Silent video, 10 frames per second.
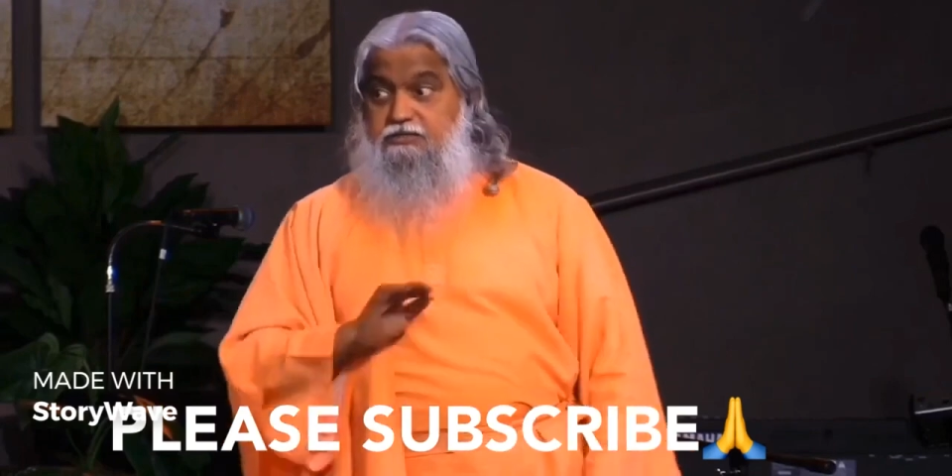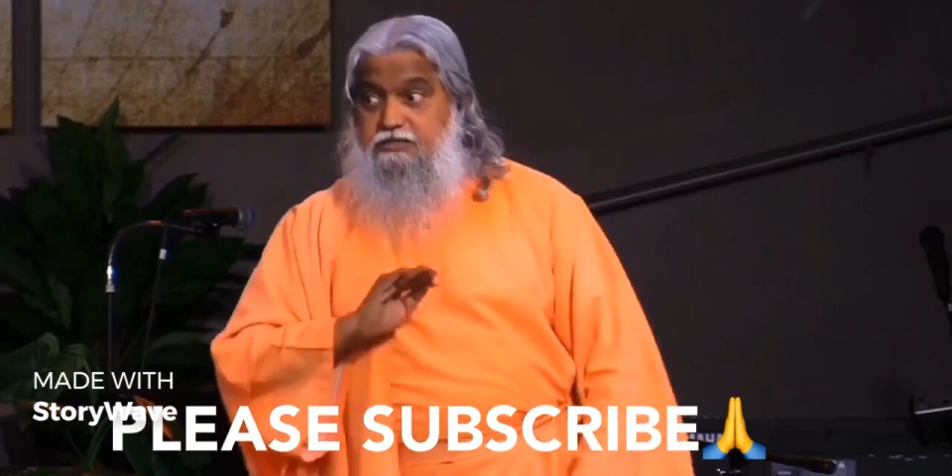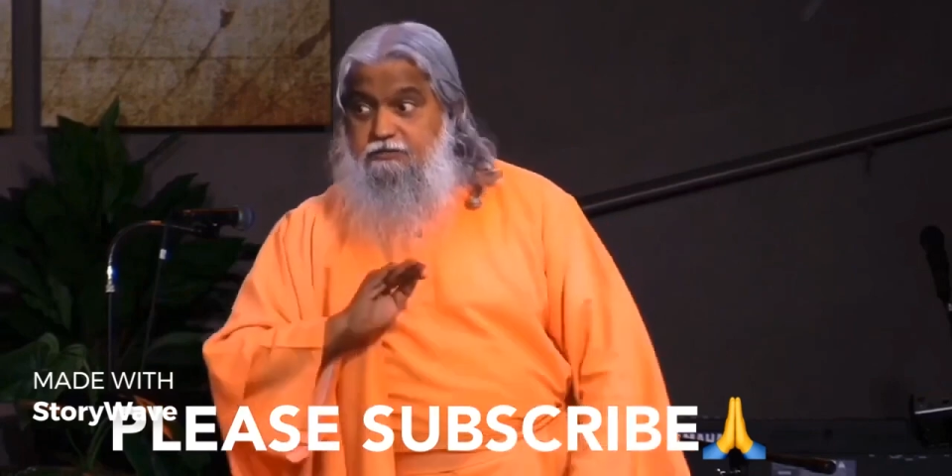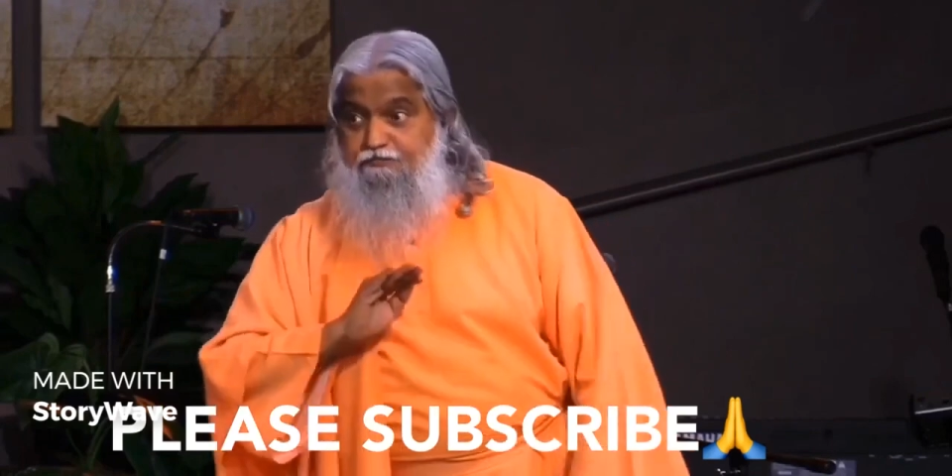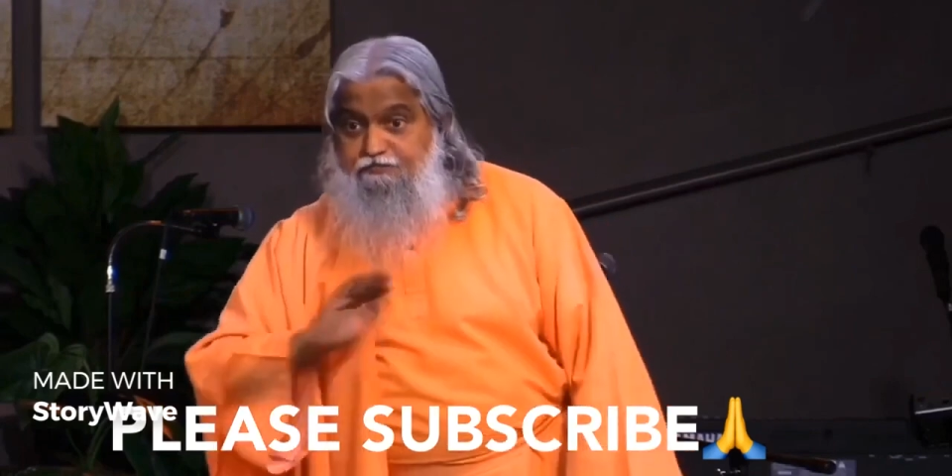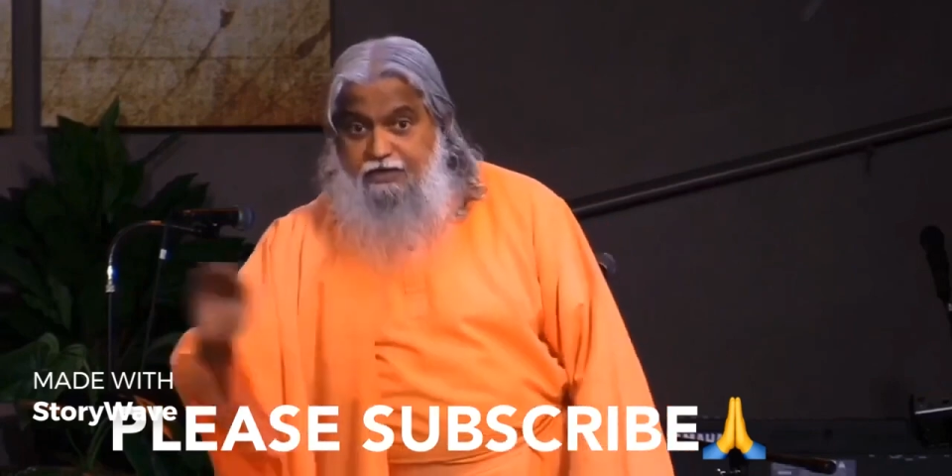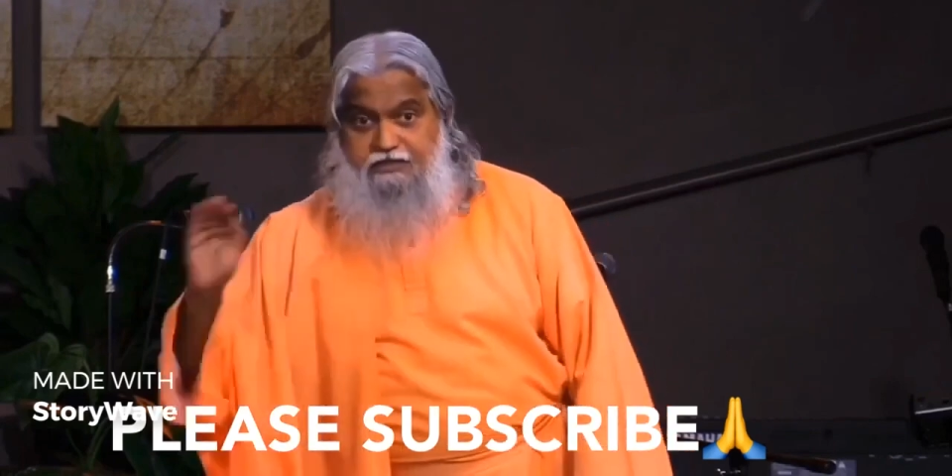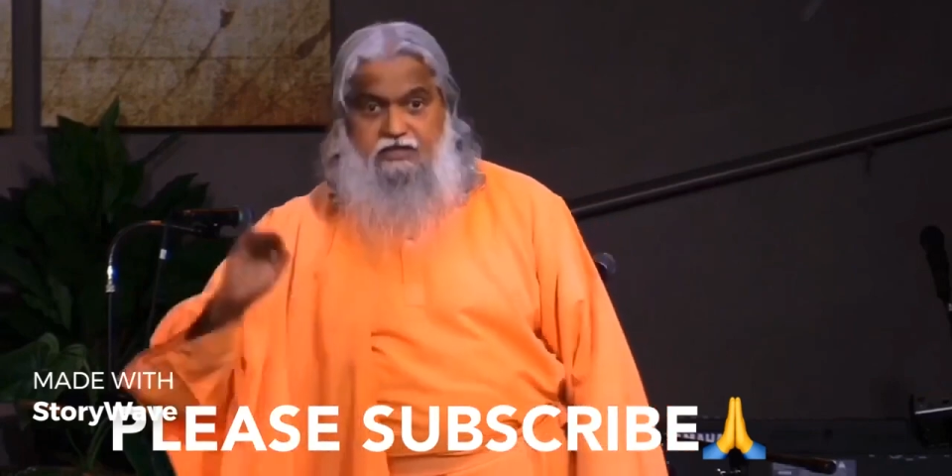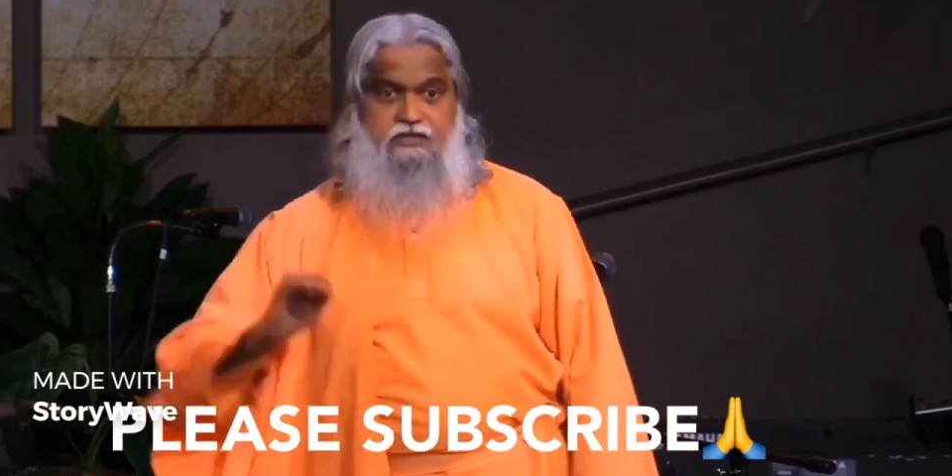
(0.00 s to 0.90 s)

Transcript: is better.